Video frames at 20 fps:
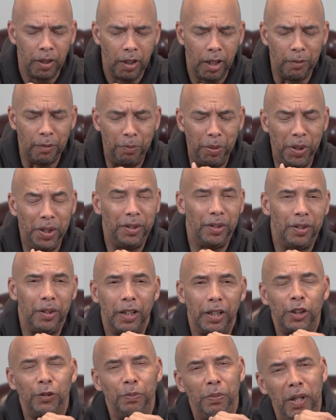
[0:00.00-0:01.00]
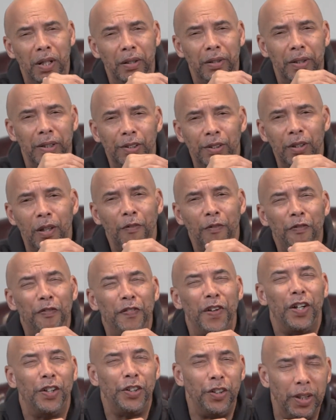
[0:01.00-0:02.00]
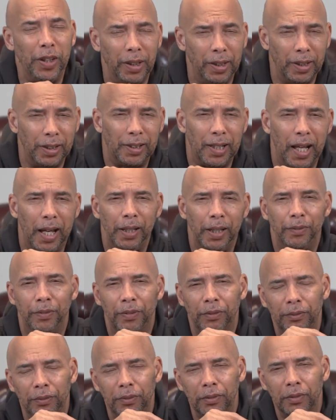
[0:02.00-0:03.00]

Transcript: And Peter experienced failure in his life.